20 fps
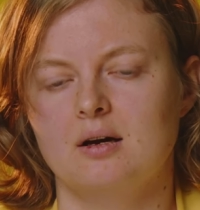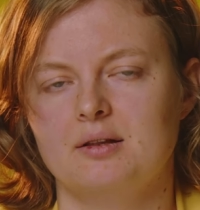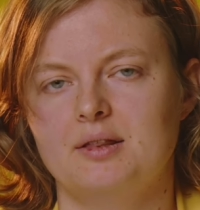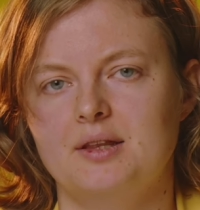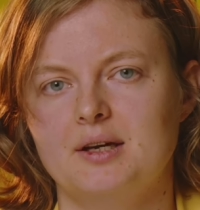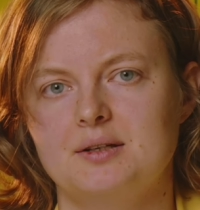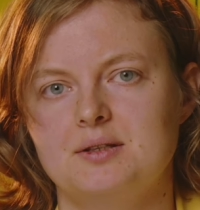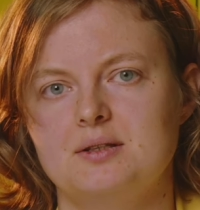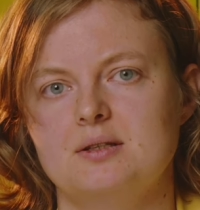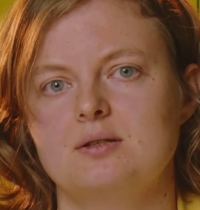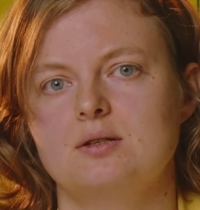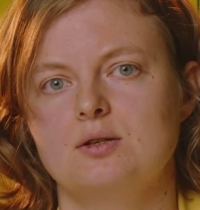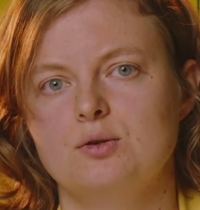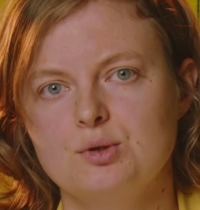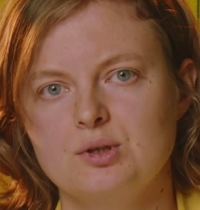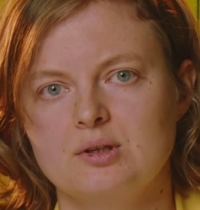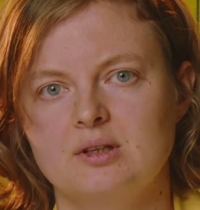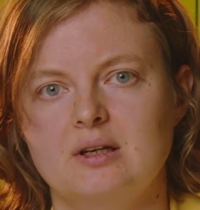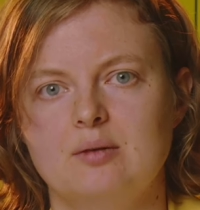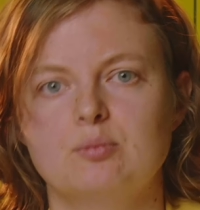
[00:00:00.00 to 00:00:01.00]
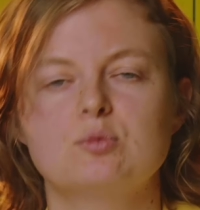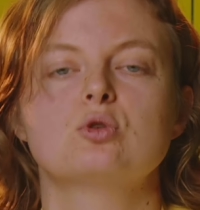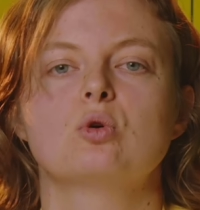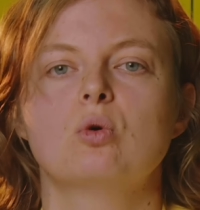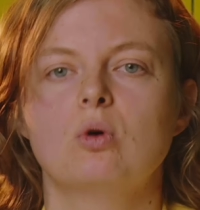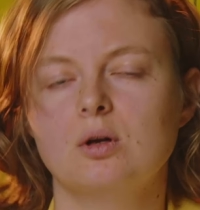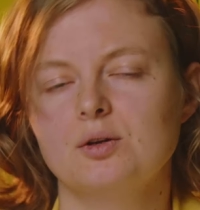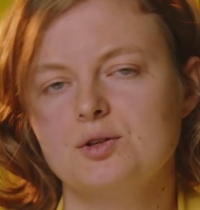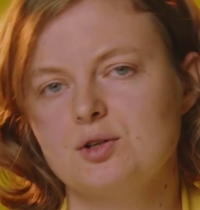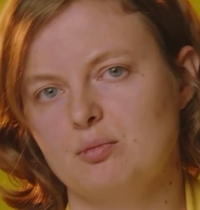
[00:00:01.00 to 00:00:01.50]
that is using them to
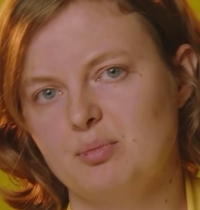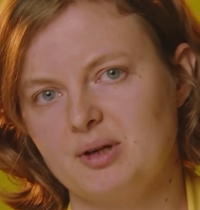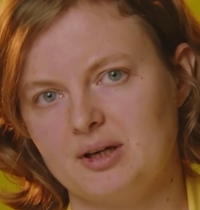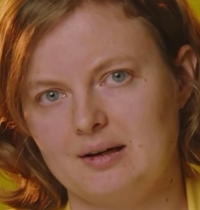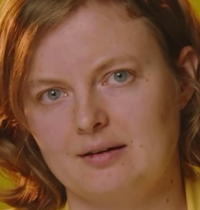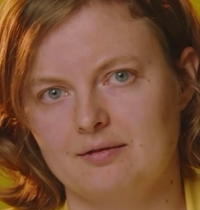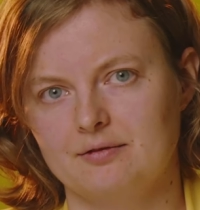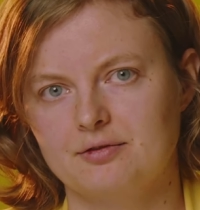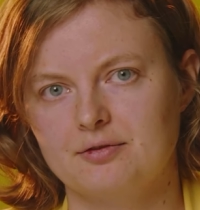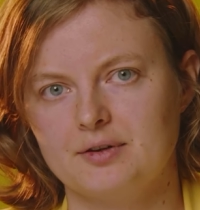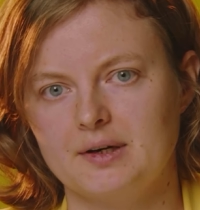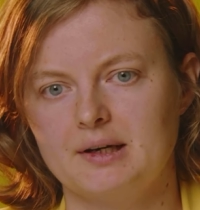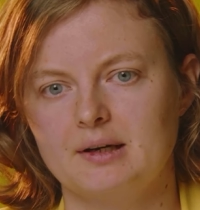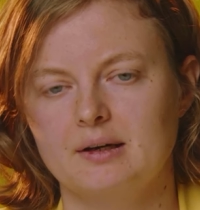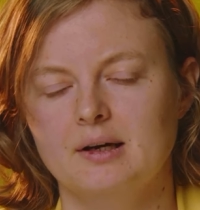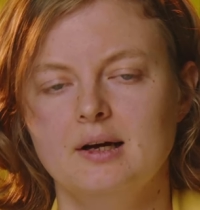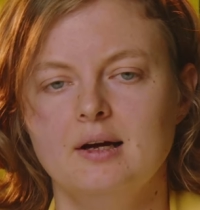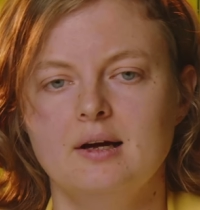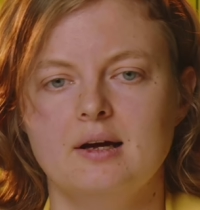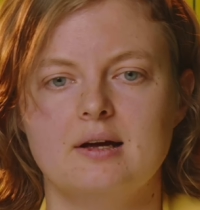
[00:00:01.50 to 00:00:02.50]
also become free.